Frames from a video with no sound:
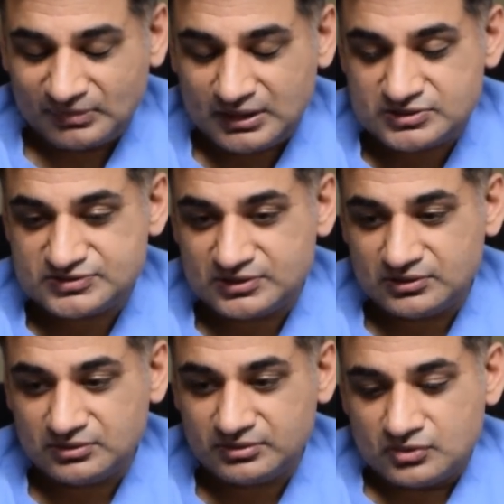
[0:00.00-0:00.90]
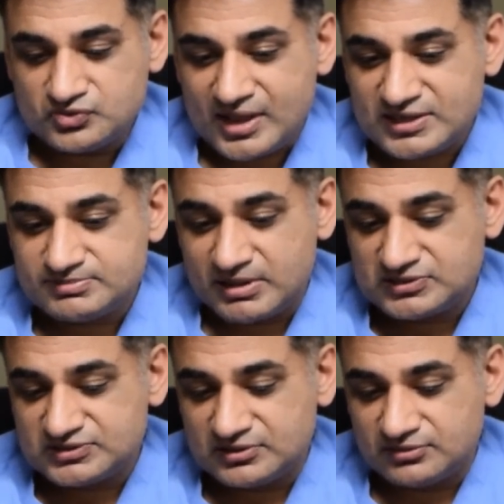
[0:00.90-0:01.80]
And so those
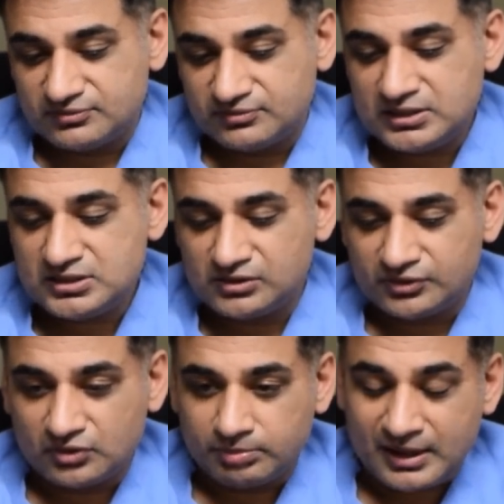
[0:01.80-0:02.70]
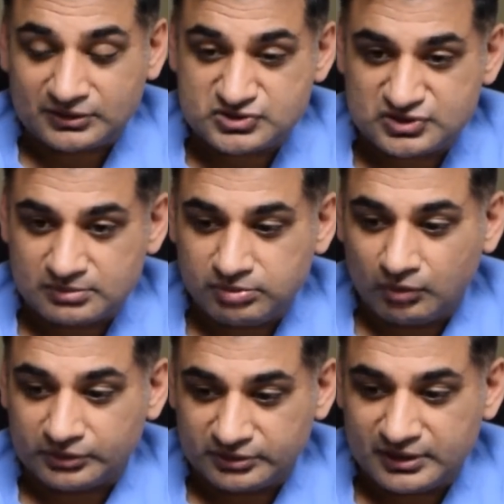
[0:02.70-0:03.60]
aspects of any clinical practice are
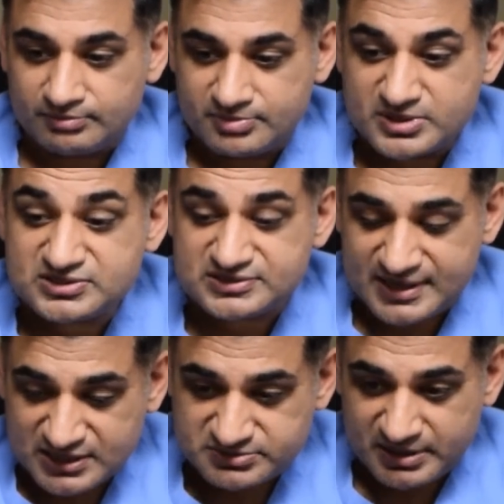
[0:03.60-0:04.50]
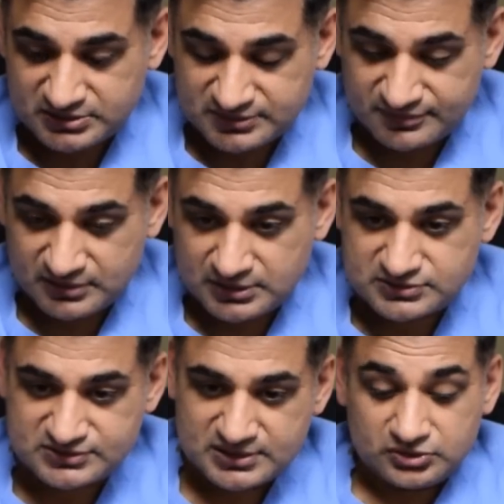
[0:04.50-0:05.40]
important. The business aspect of
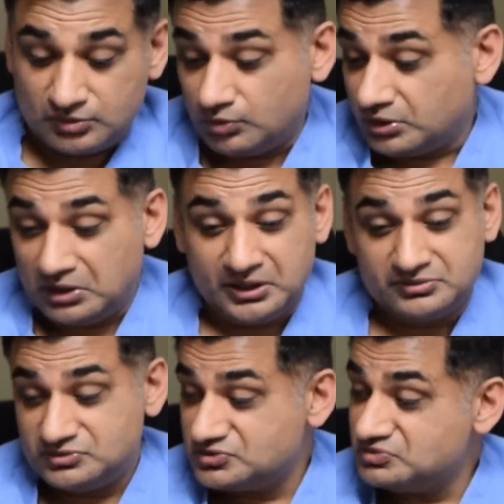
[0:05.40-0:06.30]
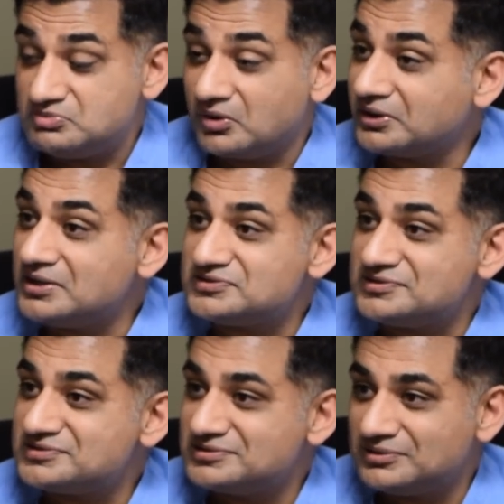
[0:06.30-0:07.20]
things. You can work hard, just do more
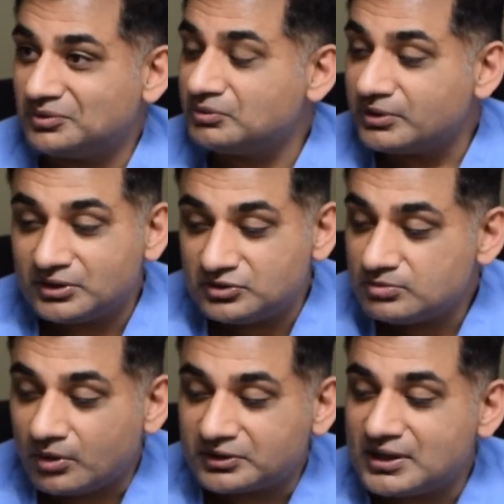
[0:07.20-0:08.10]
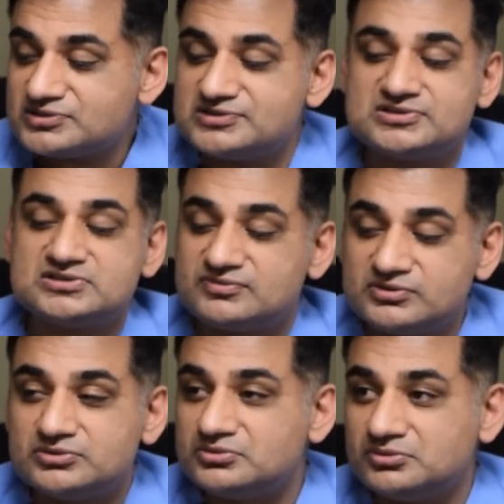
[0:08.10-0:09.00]
cases. And the only way you're going to do more cases is if
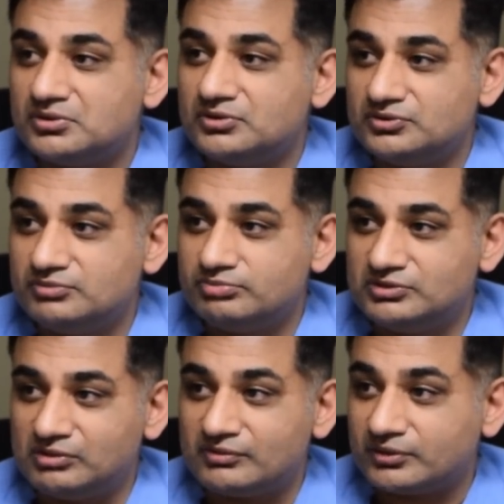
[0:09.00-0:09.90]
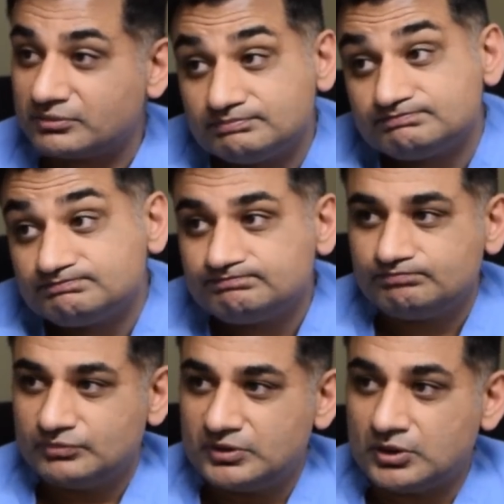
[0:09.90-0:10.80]
you deliver
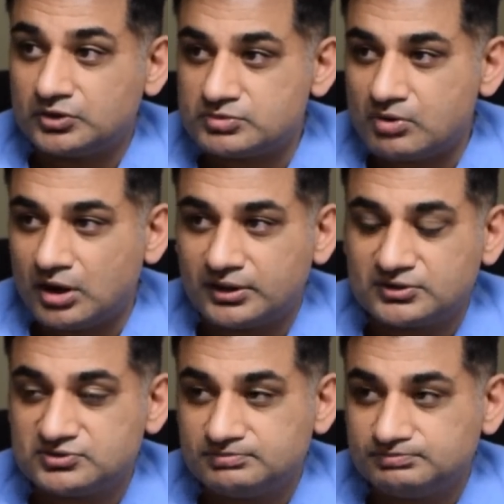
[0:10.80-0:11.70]
a good product.